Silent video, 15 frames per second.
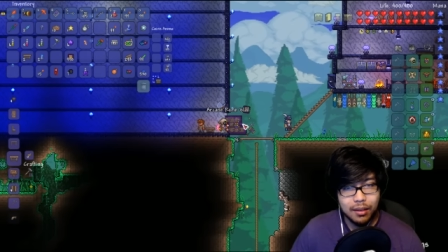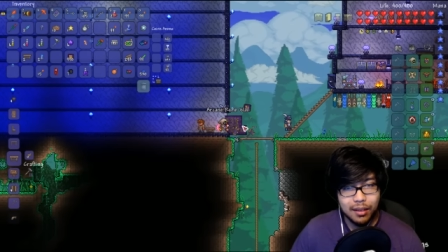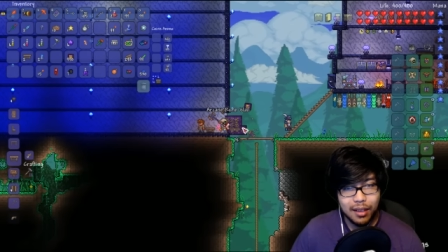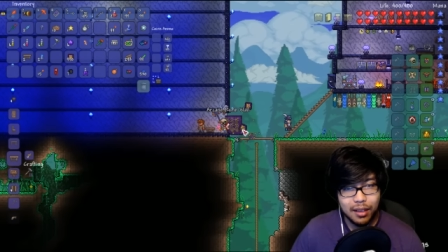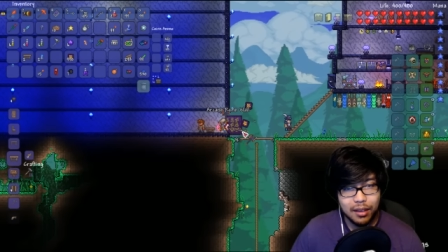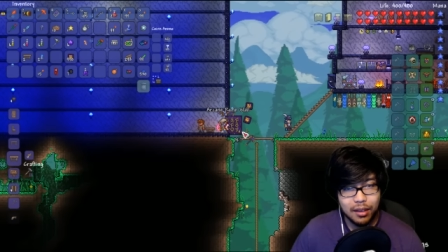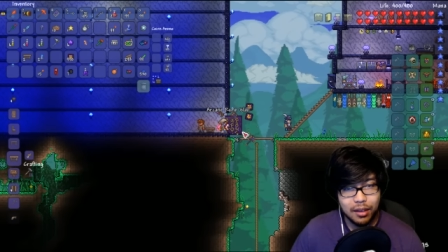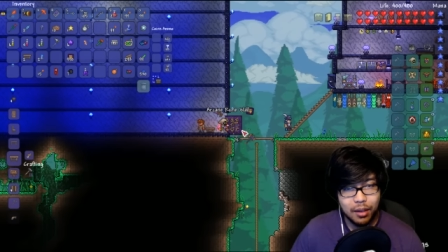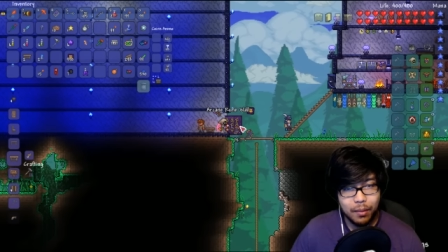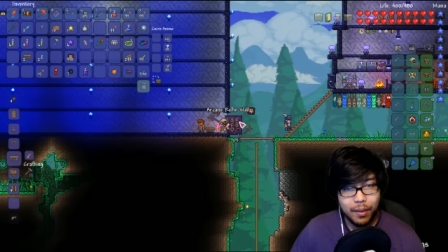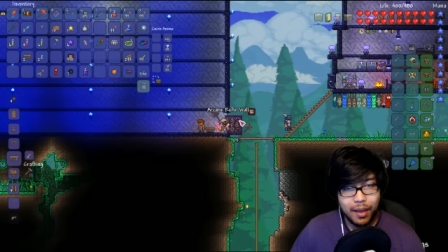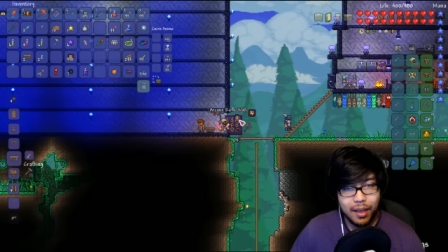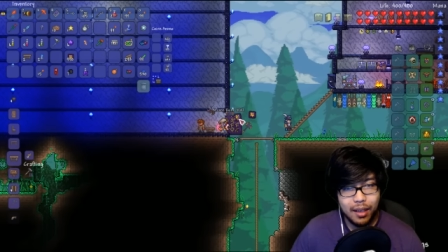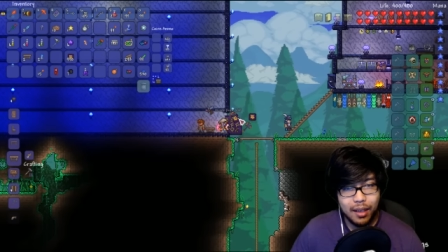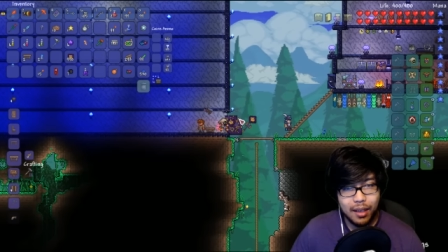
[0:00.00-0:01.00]
That's so
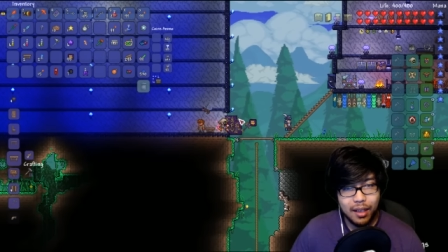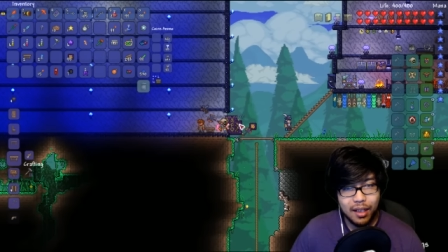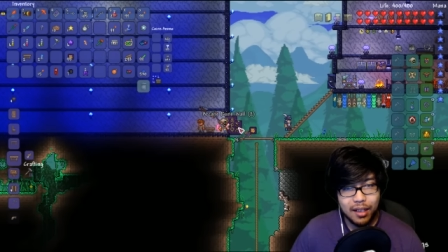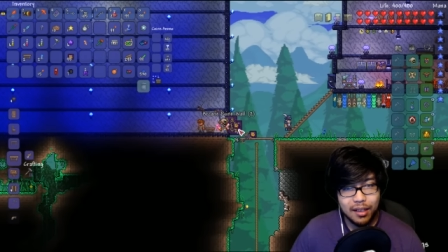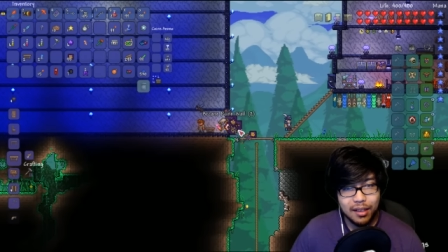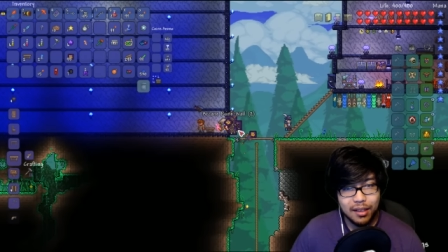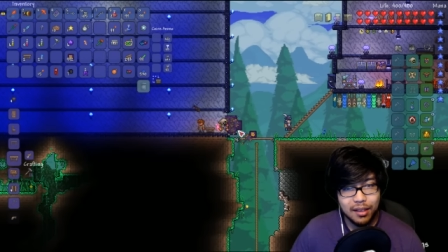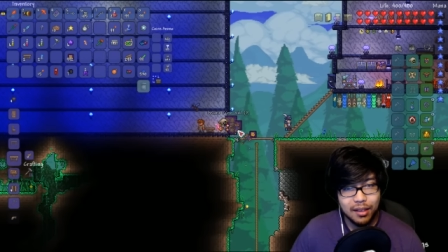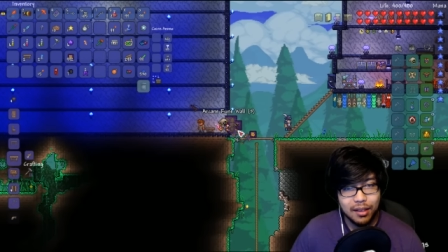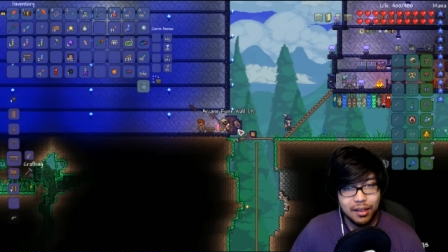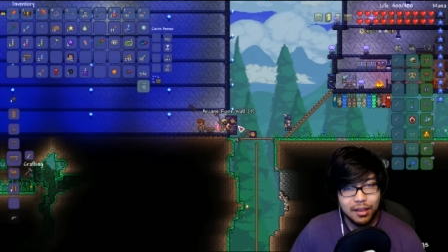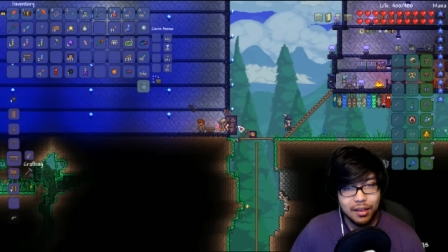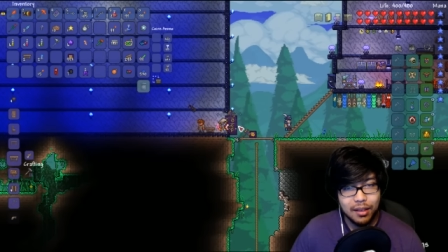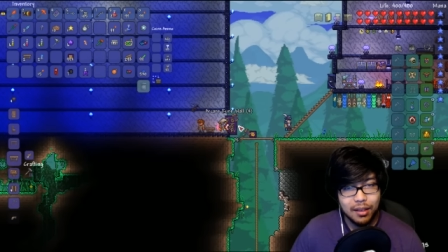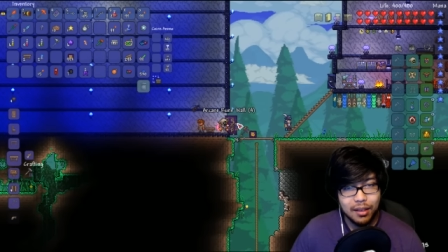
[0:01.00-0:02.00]
badass.
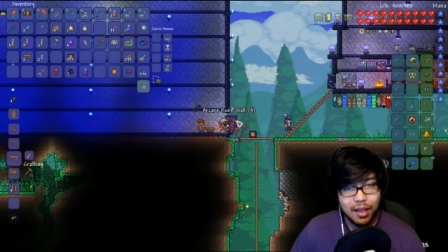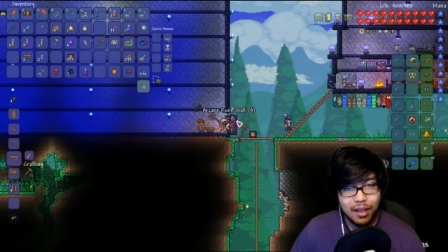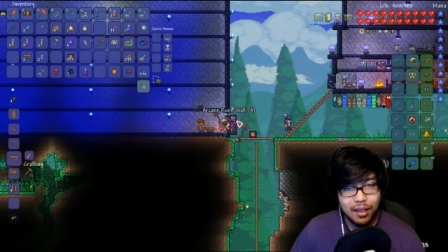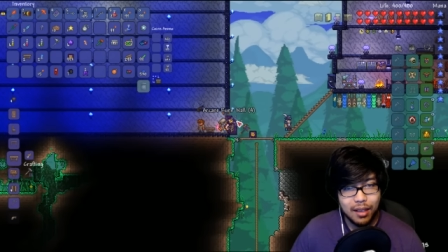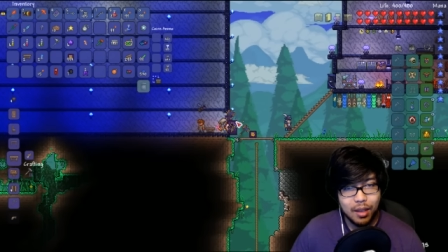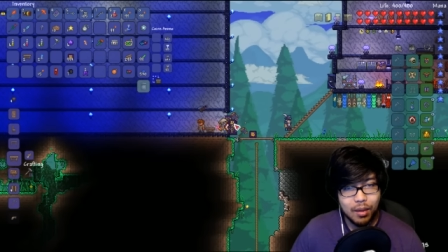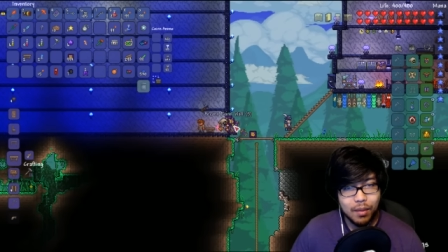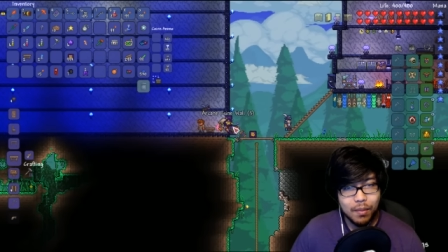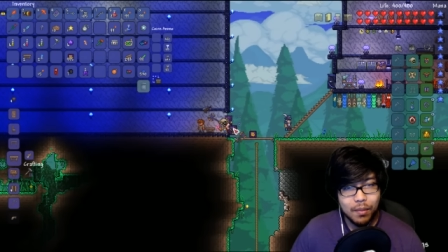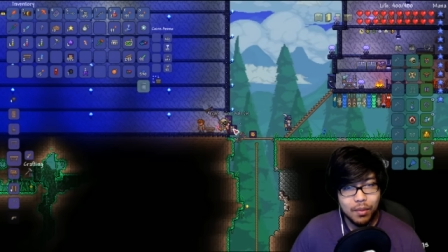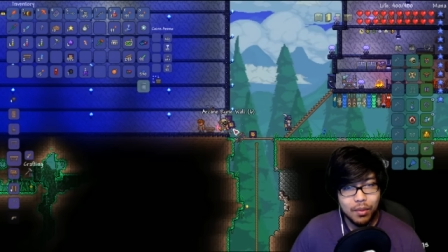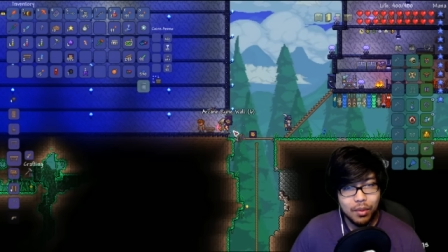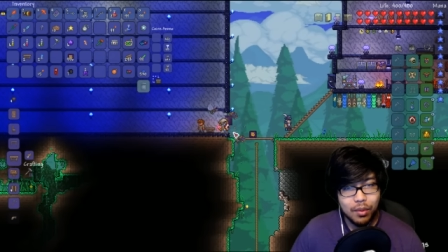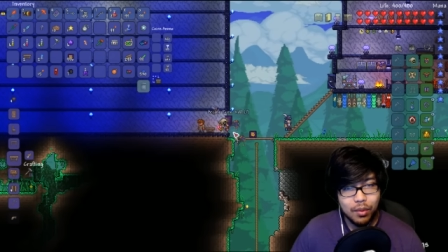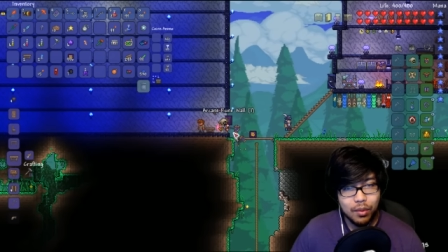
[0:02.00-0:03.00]
I didn't know it
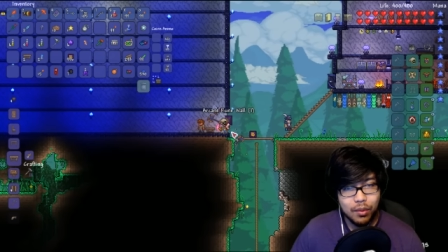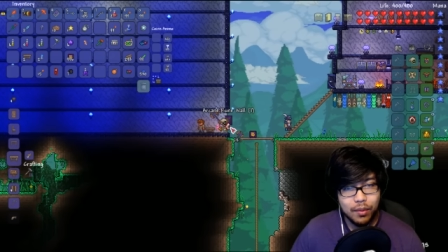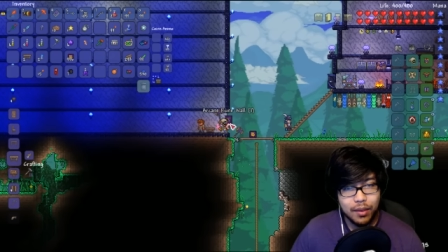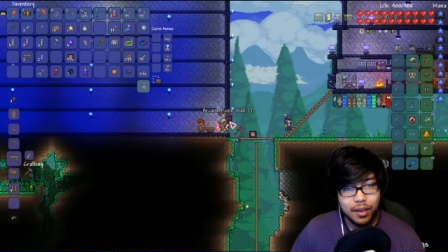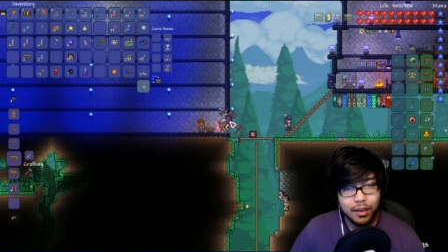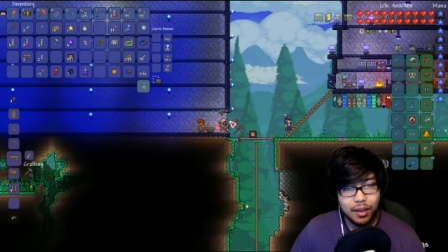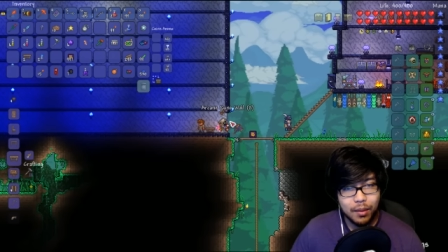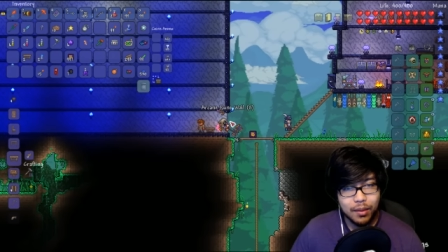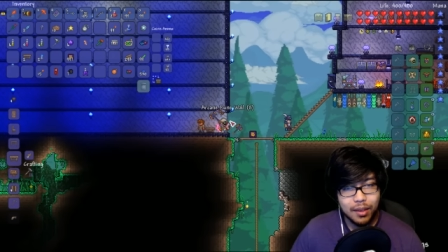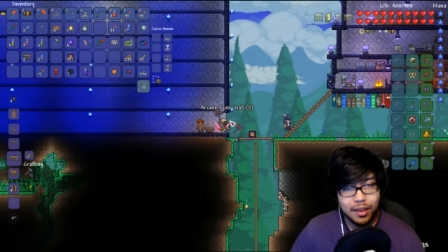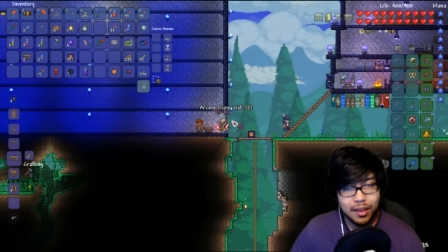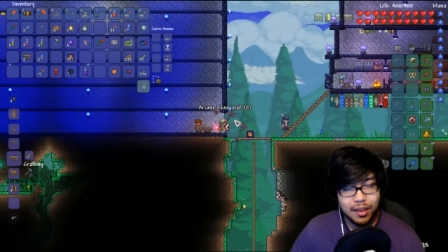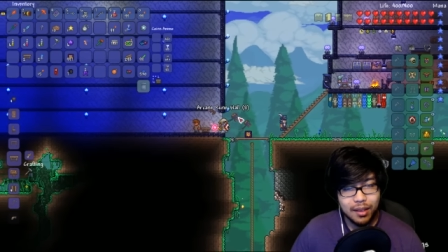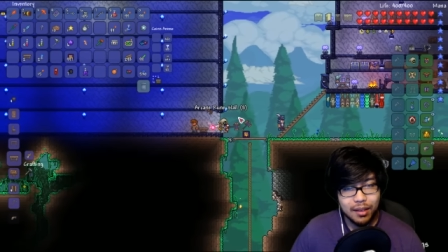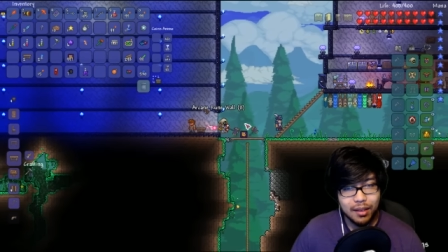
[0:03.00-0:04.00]
moves. I thought it was
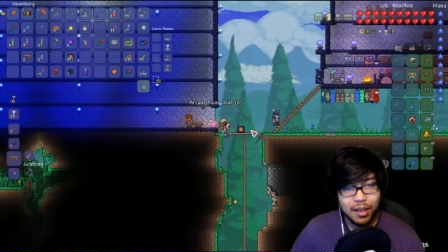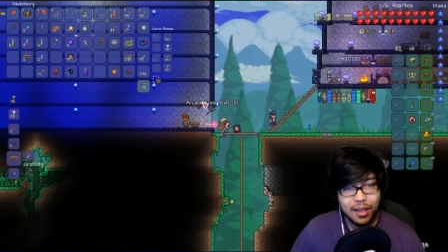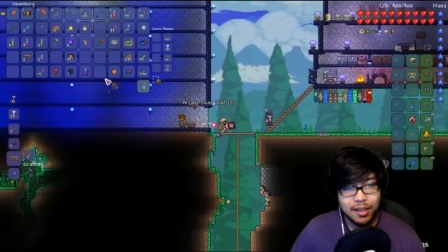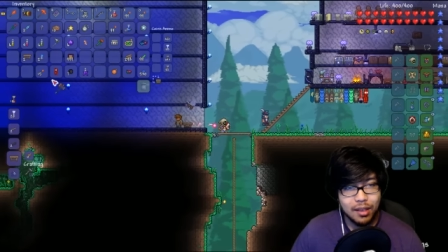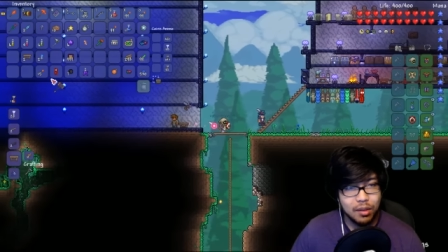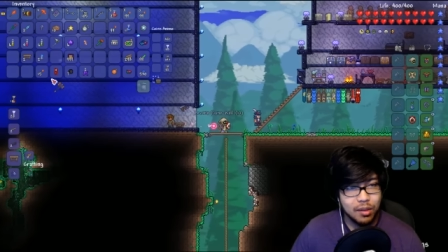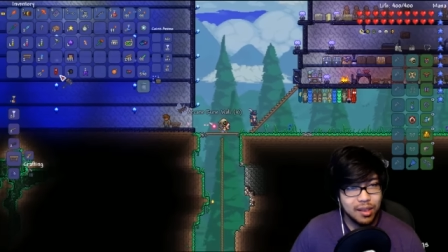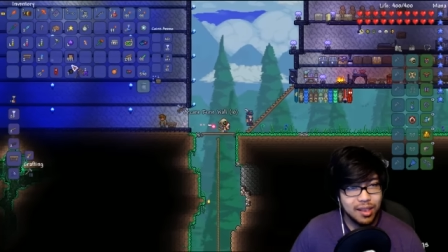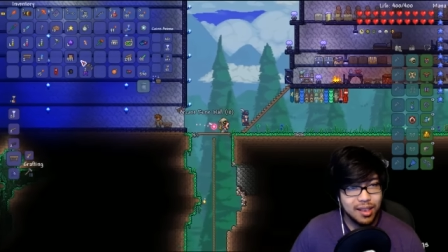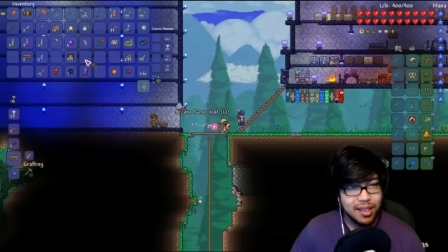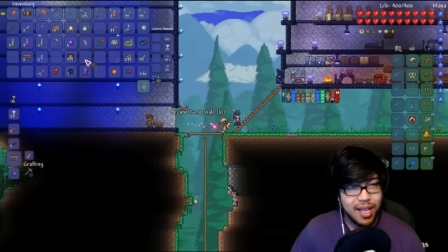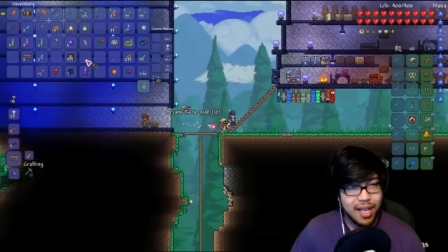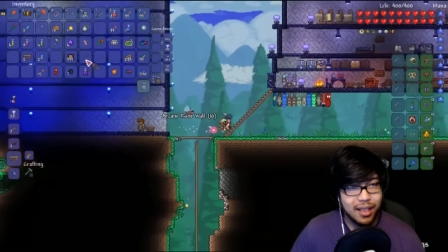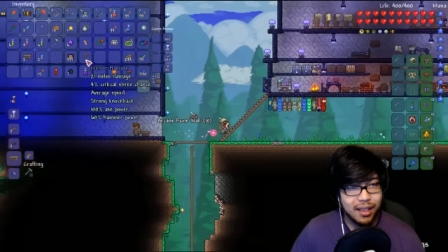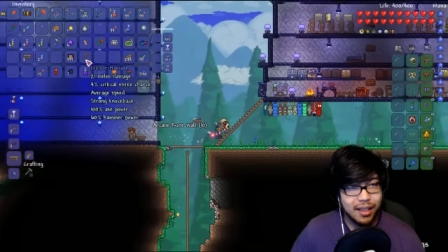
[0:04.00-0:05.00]
like a nice little
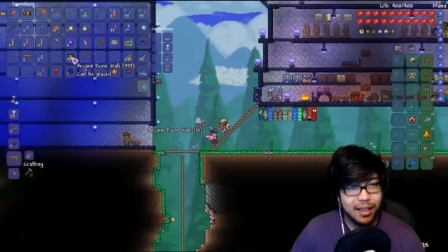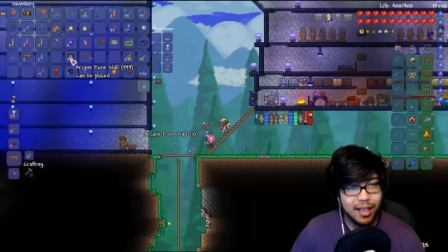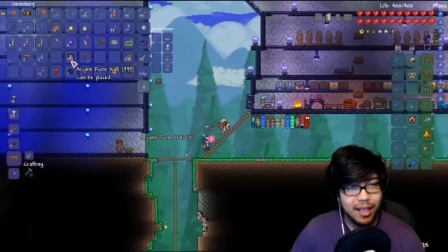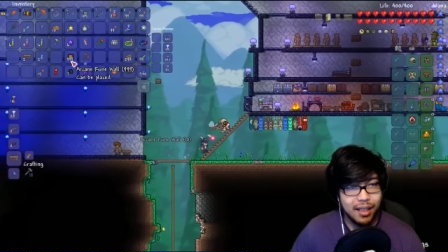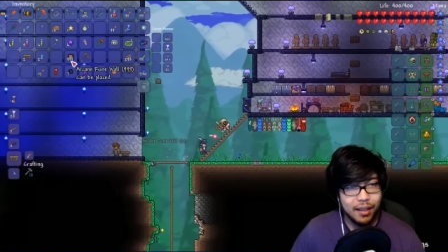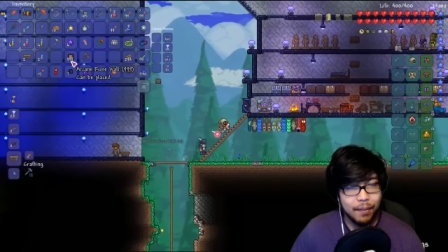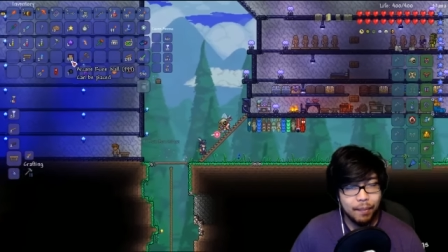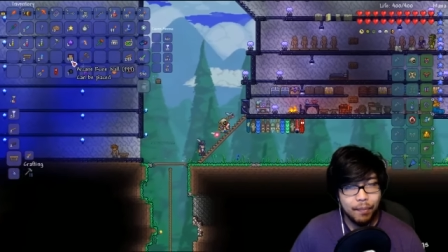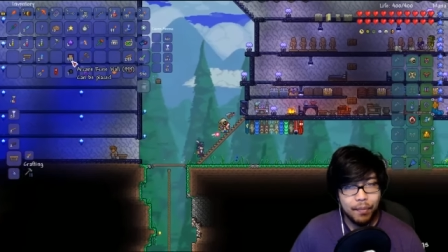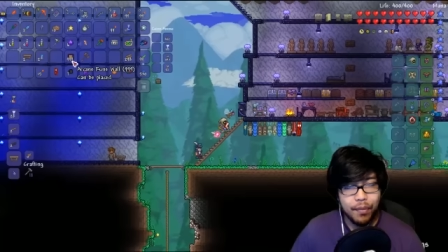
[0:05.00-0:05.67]
static thing.